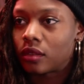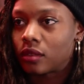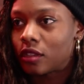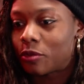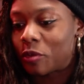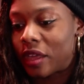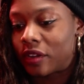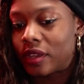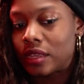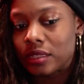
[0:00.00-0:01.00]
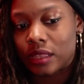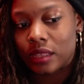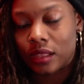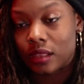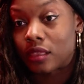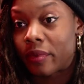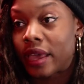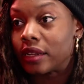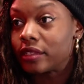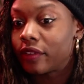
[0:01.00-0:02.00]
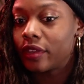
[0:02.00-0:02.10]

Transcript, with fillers: the subject matter is and, and the thematics